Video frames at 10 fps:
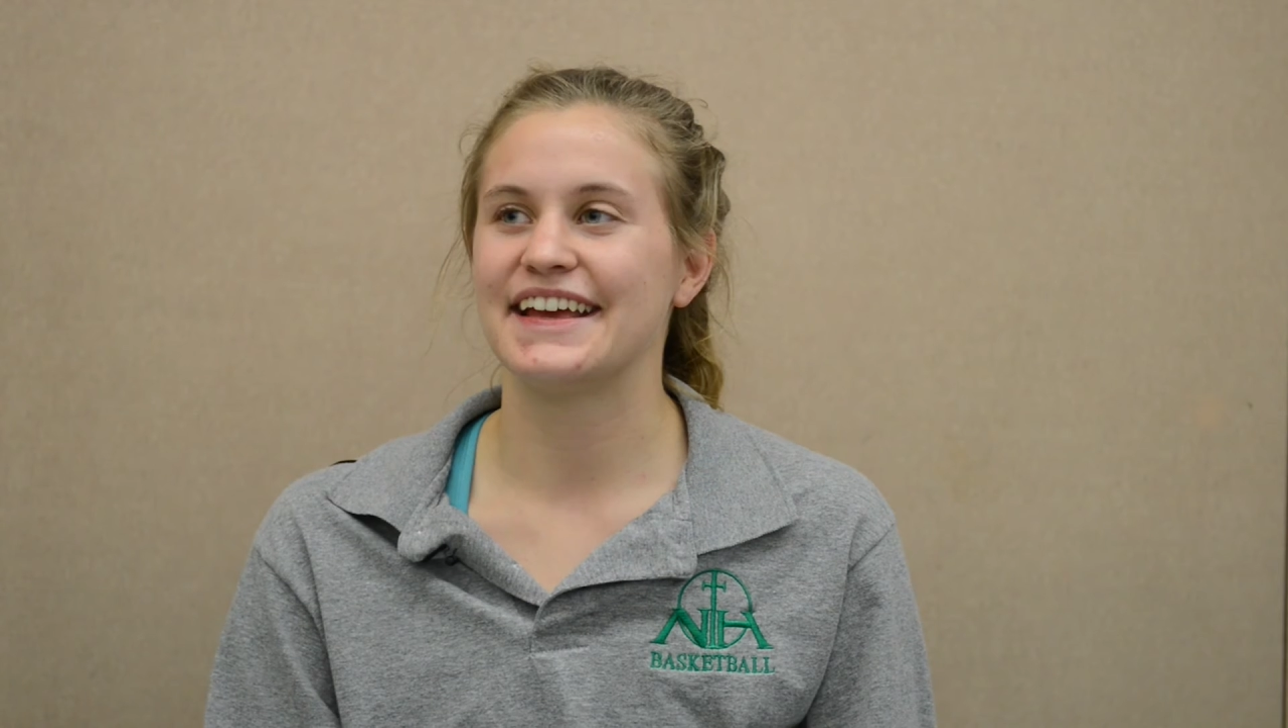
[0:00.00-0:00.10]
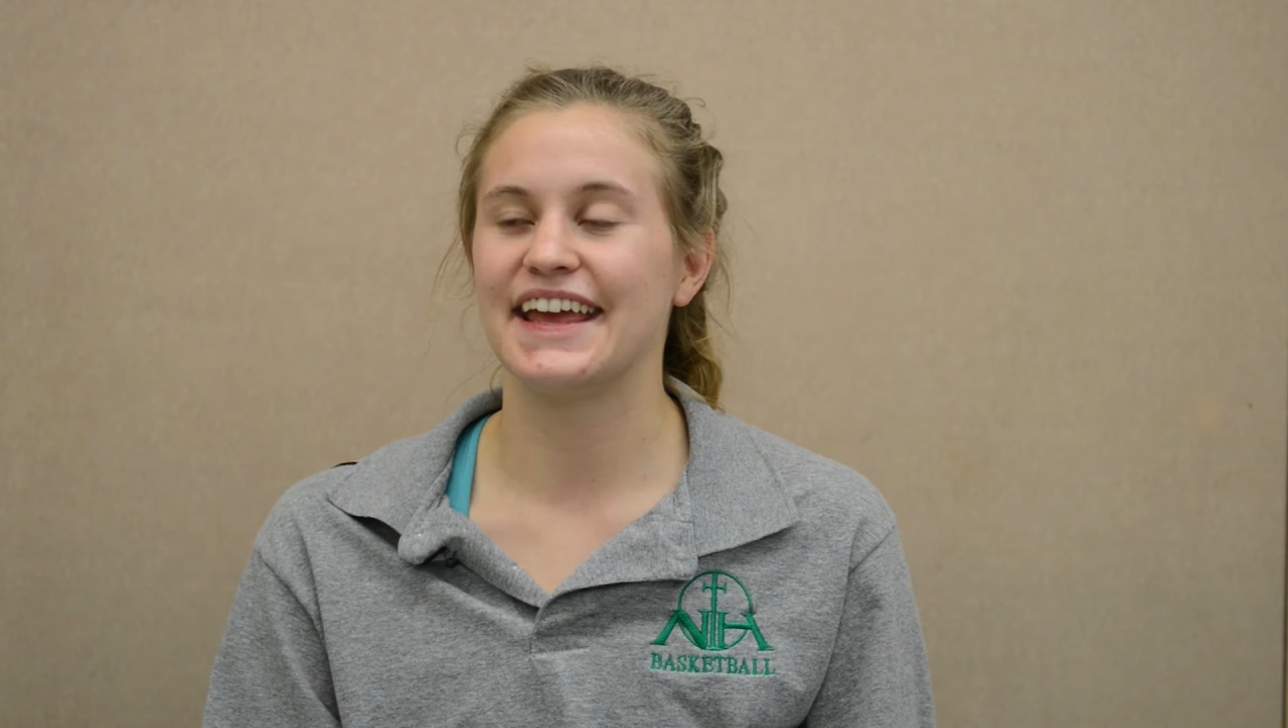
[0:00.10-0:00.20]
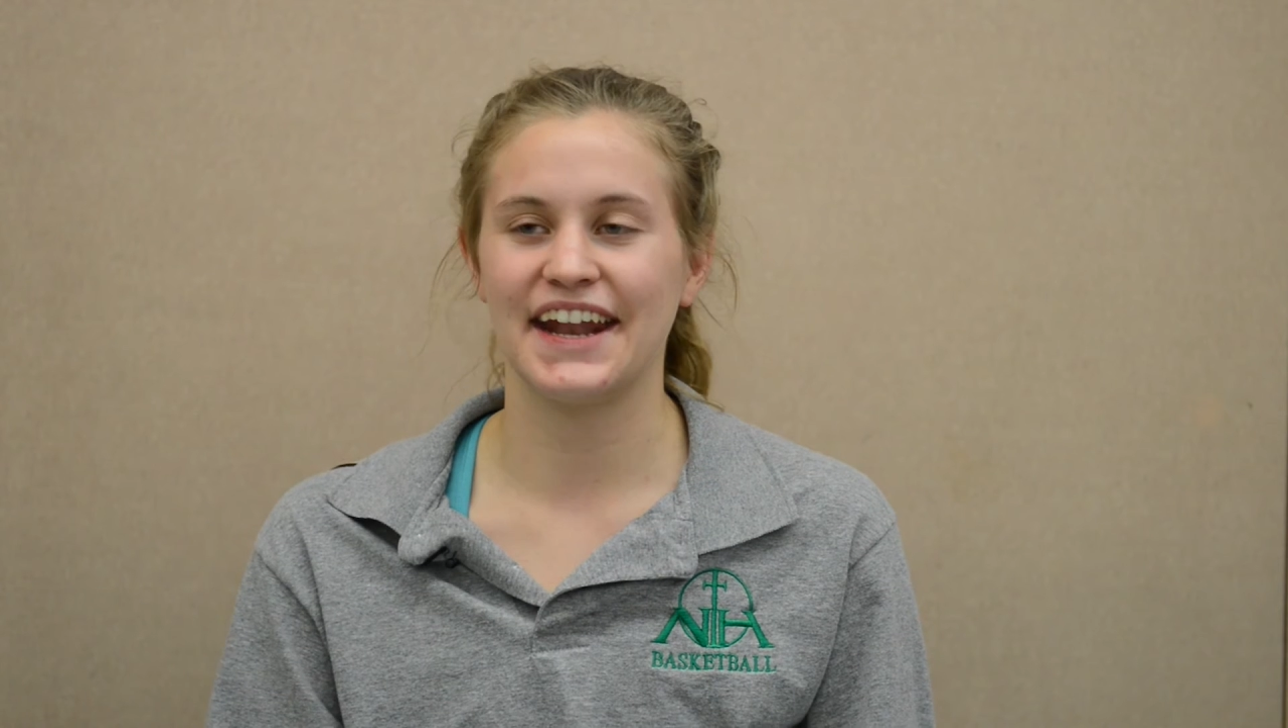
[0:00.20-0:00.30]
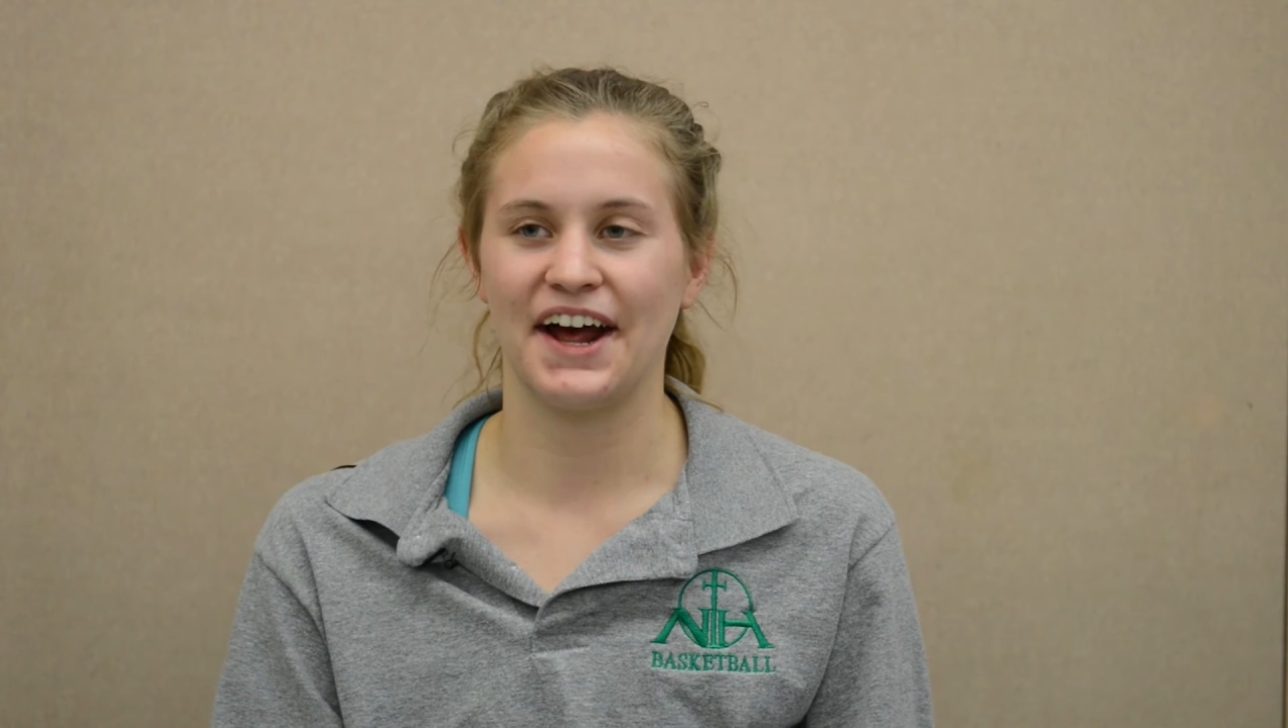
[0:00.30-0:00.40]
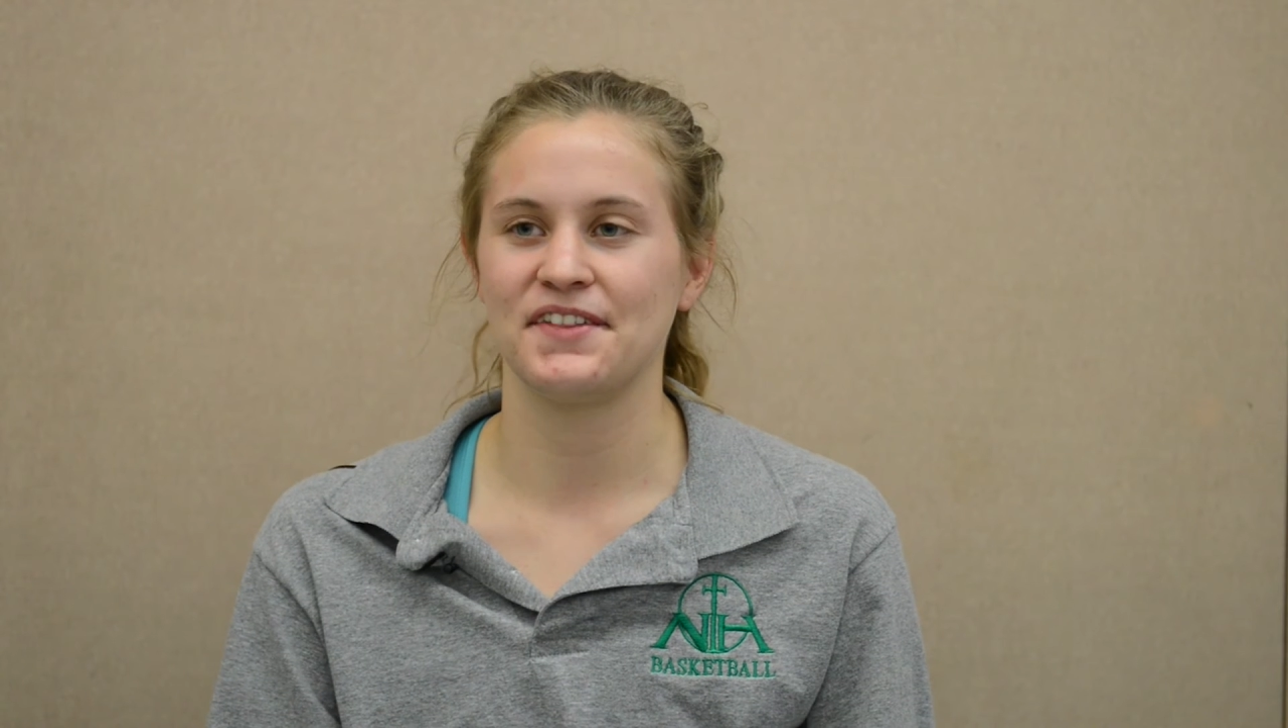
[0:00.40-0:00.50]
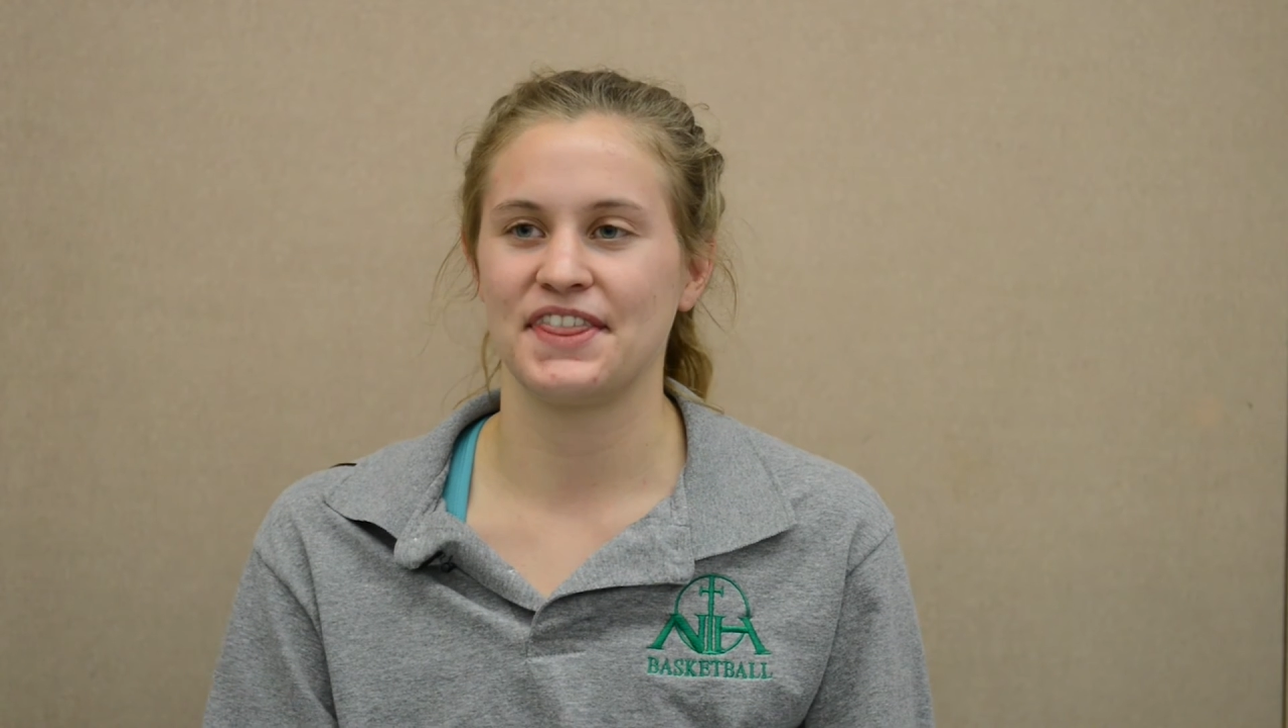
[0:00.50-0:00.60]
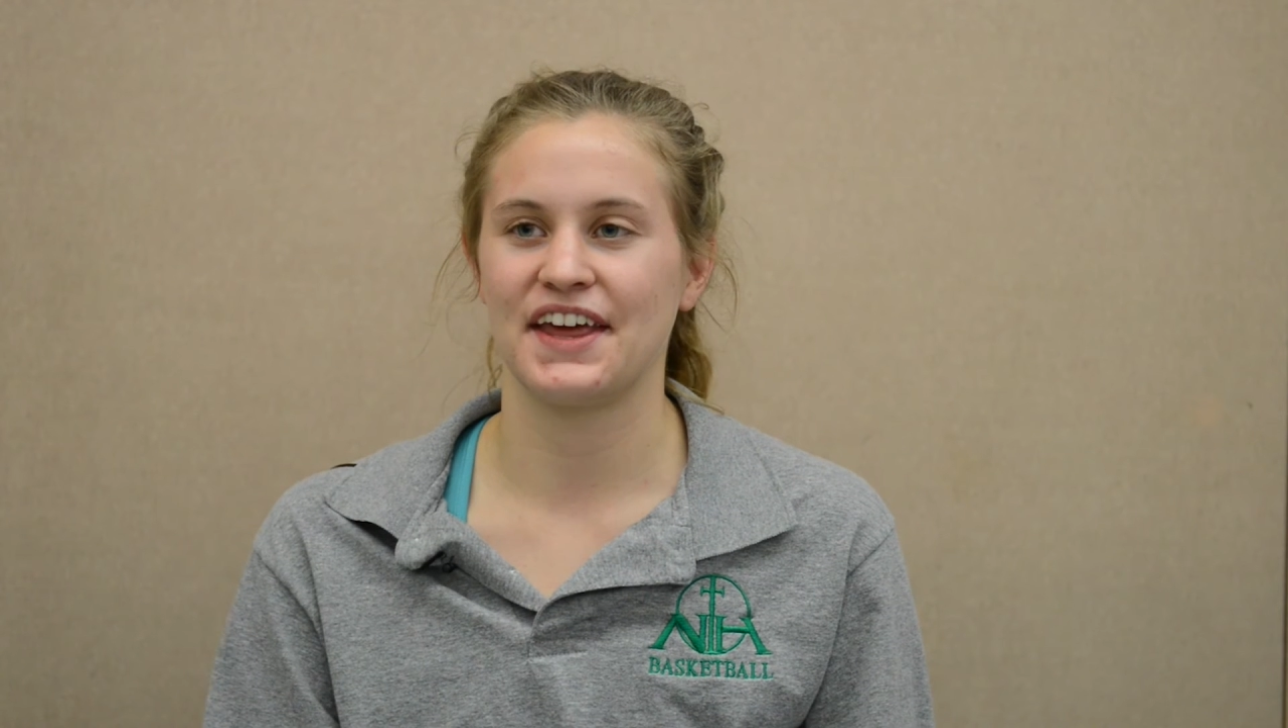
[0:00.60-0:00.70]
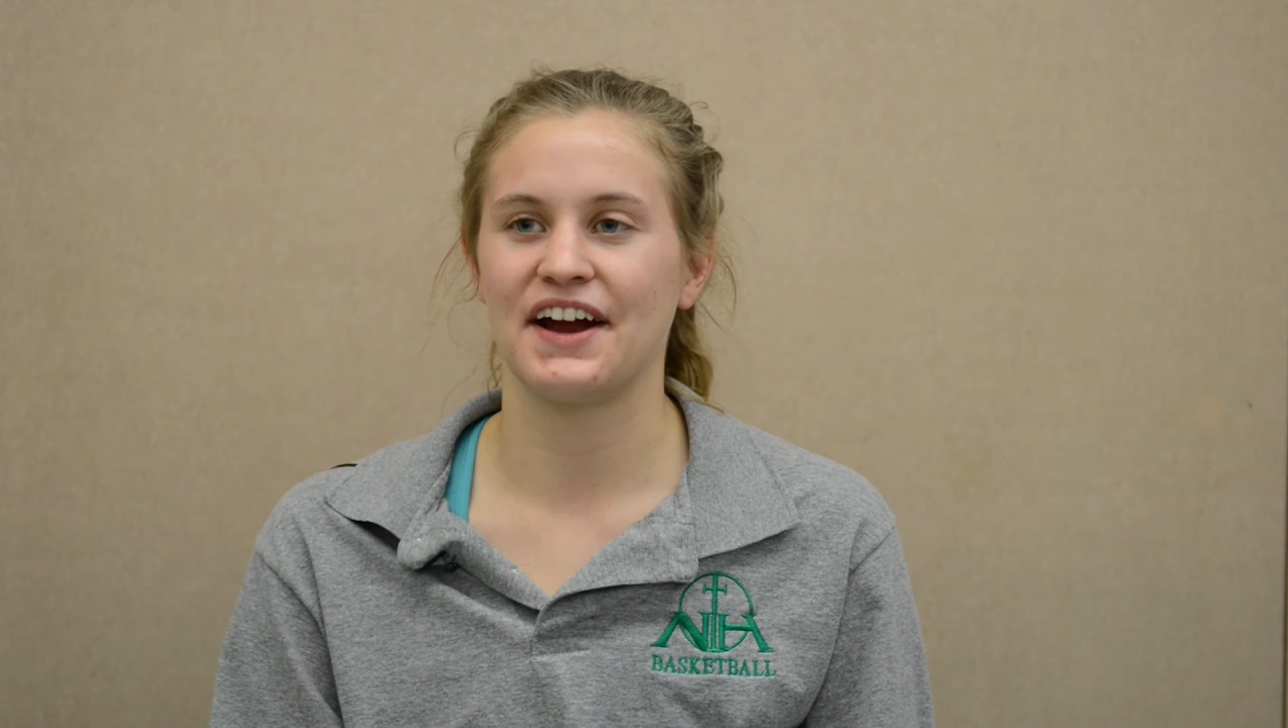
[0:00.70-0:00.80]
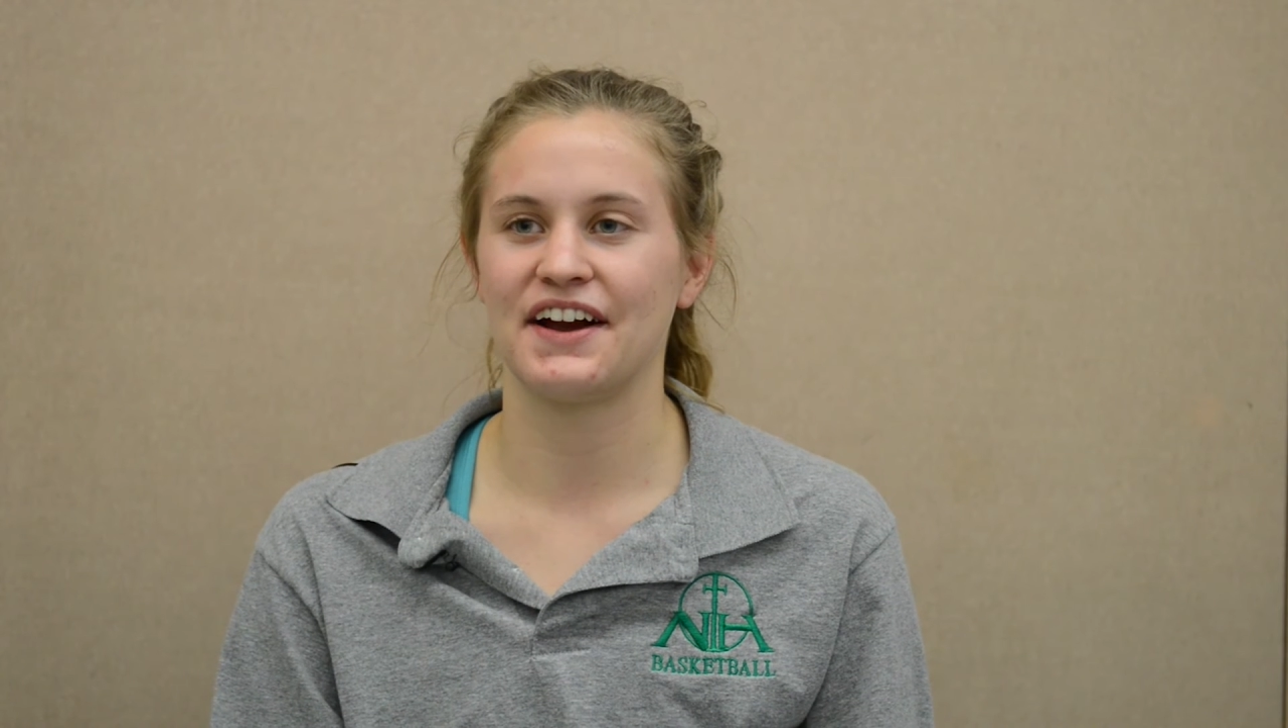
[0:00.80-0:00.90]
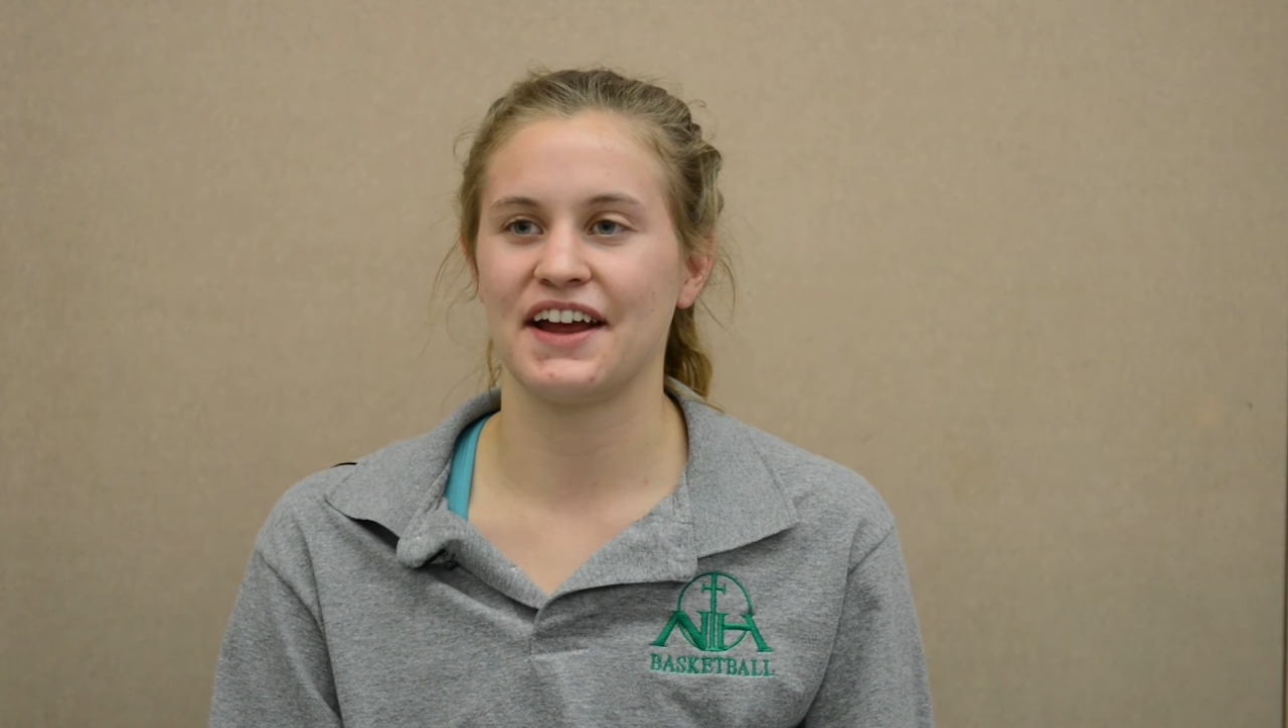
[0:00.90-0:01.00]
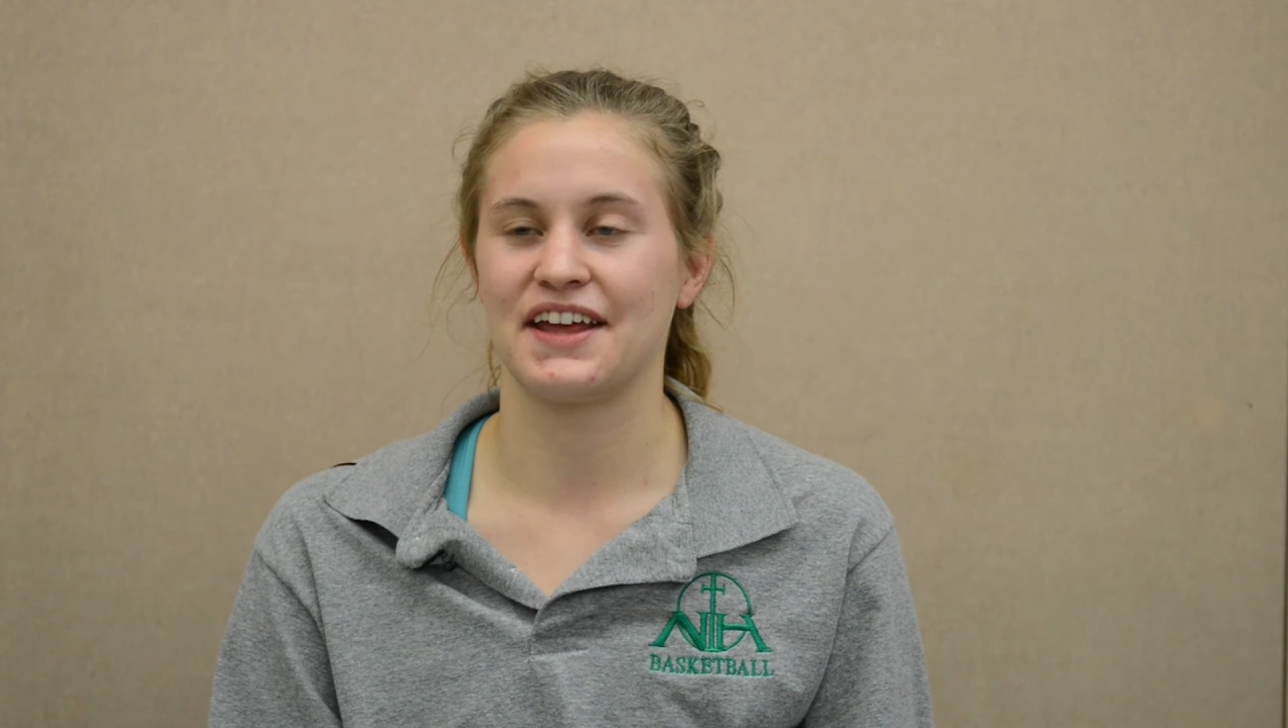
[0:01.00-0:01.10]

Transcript: get out there